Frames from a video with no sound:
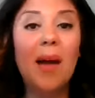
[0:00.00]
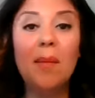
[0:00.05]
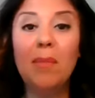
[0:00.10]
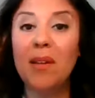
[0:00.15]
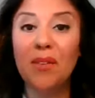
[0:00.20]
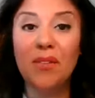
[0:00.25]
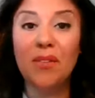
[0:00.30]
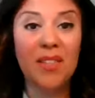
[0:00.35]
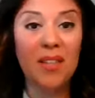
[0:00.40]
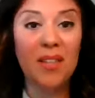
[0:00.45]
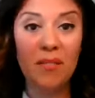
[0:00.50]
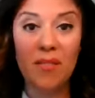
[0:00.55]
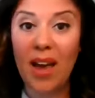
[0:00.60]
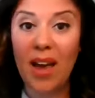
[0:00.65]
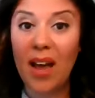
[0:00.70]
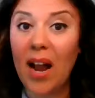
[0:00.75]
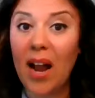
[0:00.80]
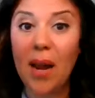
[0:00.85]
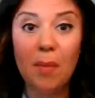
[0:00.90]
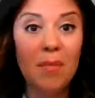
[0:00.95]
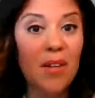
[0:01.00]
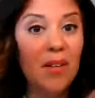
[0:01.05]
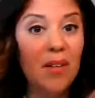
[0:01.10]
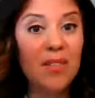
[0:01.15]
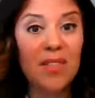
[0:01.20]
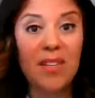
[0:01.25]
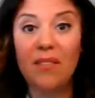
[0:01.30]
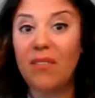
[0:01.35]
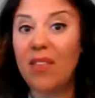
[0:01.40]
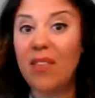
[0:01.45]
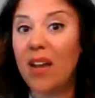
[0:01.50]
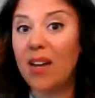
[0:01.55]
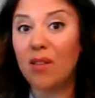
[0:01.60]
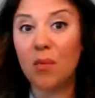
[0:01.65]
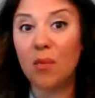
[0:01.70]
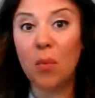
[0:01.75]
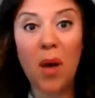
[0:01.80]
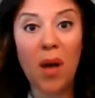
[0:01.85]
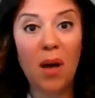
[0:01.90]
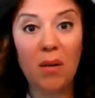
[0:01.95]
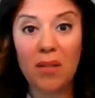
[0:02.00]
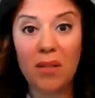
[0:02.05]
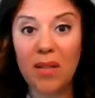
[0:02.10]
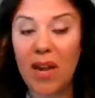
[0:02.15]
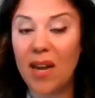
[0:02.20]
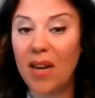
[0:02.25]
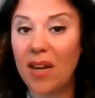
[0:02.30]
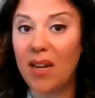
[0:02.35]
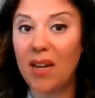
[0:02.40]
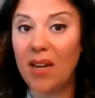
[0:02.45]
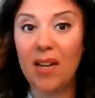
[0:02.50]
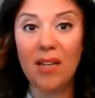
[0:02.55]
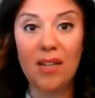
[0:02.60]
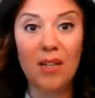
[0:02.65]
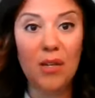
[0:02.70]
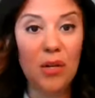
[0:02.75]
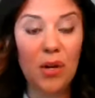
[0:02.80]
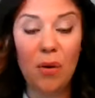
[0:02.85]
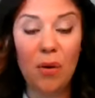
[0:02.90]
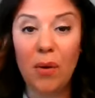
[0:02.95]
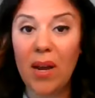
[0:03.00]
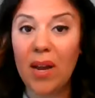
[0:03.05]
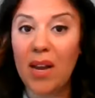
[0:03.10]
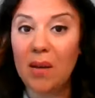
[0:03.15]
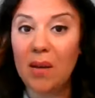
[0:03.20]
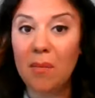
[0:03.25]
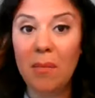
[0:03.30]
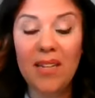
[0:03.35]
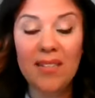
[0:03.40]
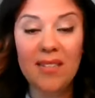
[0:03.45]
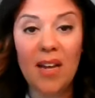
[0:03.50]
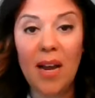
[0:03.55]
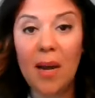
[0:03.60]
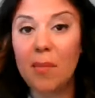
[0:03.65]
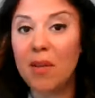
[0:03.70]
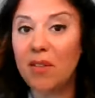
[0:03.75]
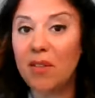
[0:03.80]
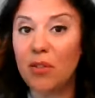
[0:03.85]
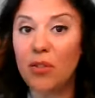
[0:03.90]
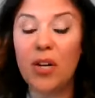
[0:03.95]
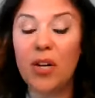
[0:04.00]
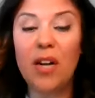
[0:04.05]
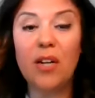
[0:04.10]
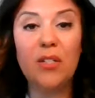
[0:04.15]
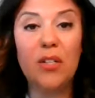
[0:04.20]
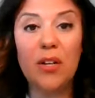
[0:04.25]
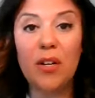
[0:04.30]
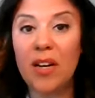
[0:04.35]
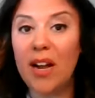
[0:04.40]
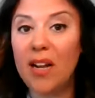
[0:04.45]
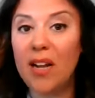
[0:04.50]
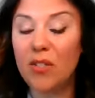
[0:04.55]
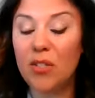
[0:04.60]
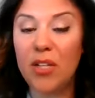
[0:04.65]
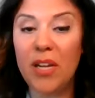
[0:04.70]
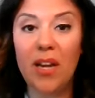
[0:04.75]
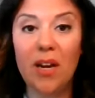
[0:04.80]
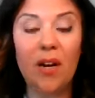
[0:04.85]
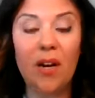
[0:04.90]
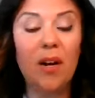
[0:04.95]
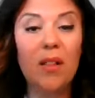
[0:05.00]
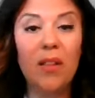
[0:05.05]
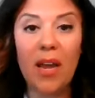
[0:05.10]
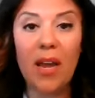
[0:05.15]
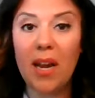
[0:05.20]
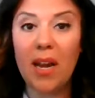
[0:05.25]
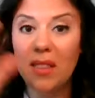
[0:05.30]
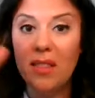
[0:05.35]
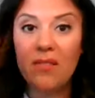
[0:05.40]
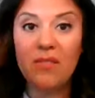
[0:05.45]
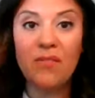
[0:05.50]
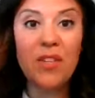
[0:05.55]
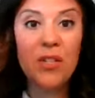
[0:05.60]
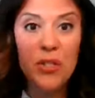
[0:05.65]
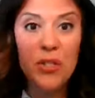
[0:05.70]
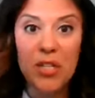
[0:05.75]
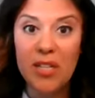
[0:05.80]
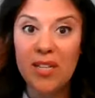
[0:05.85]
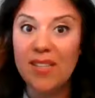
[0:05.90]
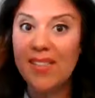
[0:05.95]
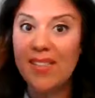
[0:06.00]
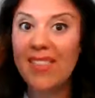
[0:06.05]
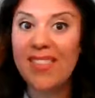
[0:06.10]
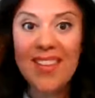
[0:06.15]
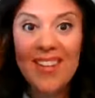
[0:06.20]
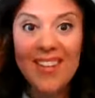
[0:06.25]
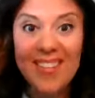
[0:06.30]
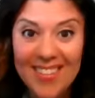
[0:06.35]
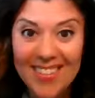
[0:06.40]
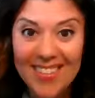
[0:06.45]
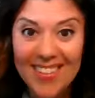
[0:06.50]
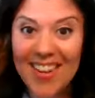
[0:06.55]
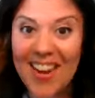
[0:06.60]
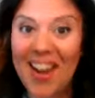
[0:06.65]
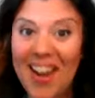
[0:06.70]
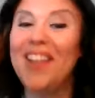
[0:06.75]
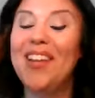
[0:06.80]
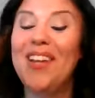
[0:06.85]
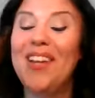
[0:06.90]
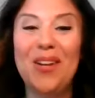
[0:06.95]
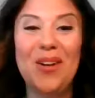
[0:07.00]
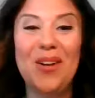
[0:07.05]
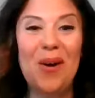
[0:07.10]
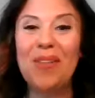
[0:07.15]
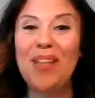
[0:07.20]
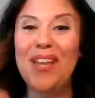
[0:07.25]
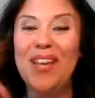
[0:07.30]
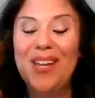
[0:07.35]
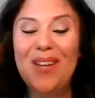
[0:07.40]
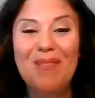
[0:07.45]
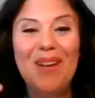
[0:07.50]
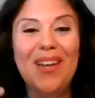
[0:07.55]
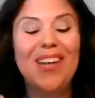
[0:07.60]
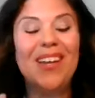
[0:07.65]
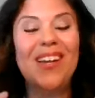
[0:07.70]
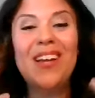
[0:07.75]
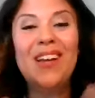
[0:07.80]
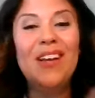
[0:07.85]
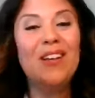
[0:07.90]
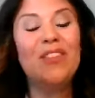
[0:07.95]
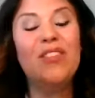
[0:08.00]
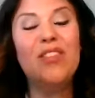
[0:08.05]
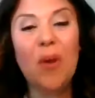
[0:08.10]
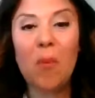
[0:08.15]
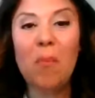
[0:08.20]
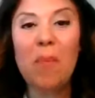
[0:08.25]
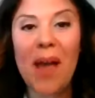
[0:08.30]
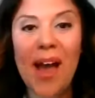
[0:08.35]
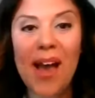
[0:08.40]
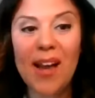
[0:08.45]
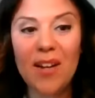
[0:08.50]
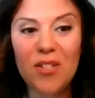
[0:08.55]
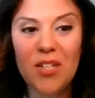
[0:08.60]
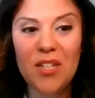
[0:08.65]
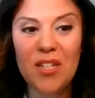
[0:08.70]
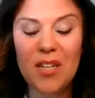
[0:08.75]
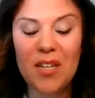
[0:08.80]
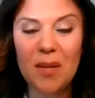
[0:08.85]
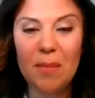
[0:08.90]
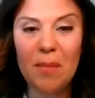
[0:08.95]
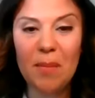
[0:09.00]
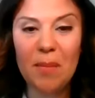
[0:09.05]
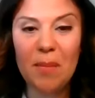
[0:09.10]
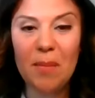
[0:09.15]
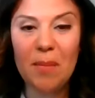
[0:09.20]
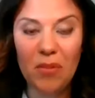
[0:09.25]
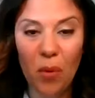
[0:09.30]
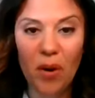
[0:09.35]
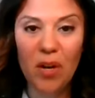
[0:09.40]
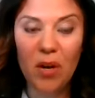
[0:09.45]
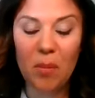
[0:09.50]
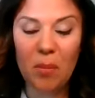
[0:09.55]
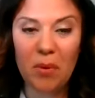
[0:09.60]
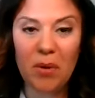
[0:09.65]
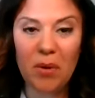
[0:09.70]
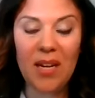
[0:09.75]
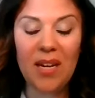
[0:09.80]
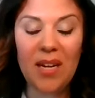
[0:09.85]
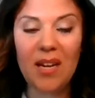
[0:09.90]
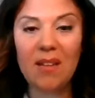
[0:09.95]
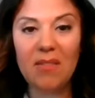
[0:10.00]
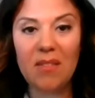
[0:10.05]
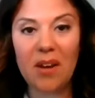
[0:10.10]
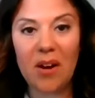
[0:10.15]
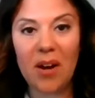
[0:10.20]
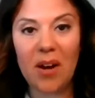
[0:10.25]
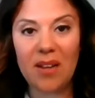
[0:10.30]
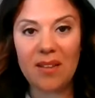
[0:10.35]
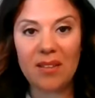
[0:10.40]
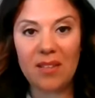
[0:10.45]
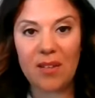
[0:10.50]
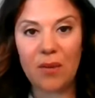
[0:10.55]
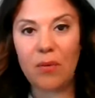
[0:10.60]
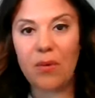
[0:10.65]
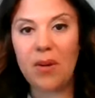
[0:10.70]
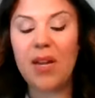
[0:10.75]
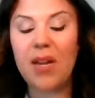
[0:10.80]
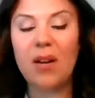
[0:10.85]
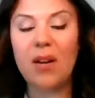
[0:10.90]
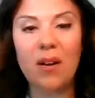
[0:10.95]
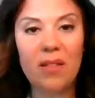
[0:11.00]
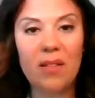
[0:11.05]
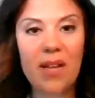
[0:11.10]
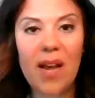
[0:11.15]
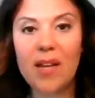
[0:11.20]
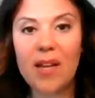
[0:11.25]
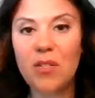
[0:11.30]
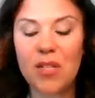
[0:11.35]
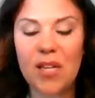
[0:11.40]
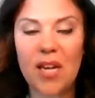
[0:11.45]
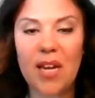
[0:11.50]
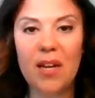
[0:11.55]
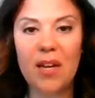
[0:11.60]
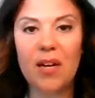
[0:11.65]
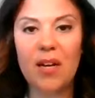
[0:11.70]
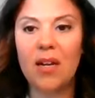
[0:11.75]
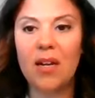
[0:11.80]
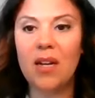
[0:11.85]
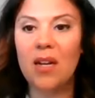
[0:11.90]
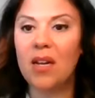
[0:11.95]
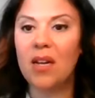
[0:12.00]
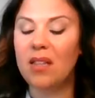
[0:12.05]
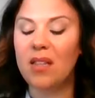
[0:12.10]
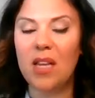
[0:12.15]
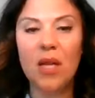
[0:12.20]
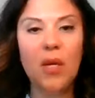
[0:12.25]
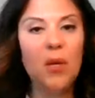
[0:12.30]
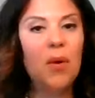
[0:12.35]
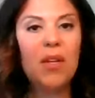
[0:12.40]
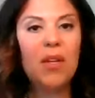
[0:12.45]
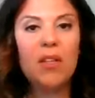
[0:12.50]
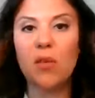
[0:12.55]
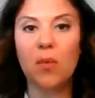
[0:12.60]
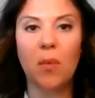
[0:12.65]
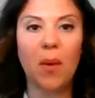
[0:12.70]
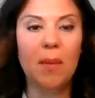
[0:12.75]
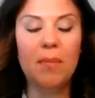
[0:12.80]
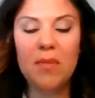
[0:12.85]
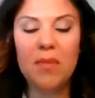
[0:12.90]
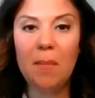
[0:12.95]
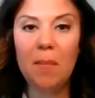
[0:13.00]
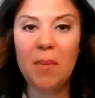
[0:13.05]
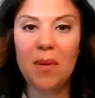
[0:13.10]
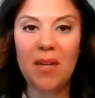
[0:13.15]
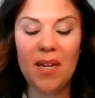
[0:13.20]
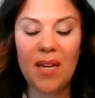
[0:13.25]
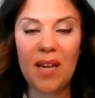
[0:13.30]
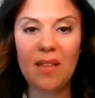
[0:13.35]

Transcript: I'm guilty of that. I am guilty of that as well. Like, you know, in my time as a director and an educator, like, the vision is this, you know, like, you get so passionate about the work you're putting in there as the creator and the educator that you get swept up in it.